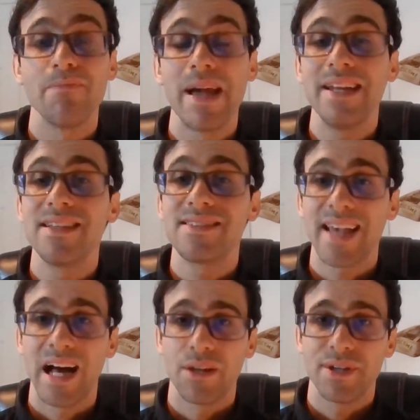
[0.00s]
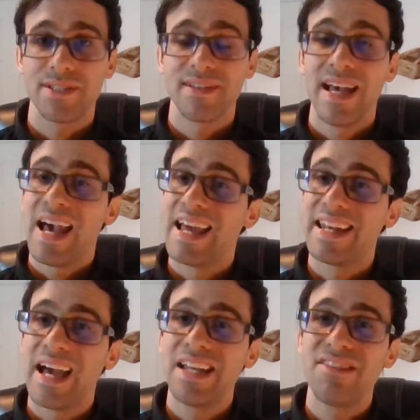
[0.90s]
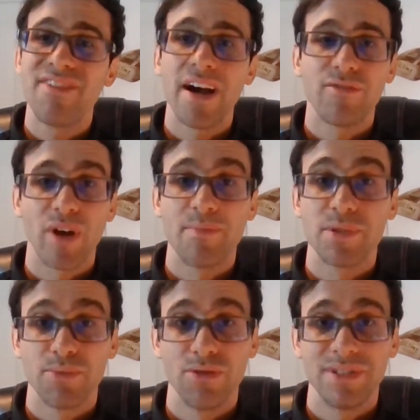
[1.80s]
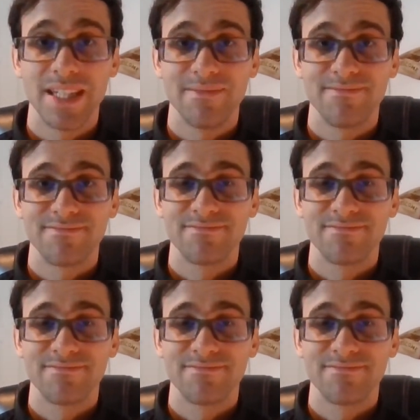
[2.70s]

maintenance calories and 95 grams of protein.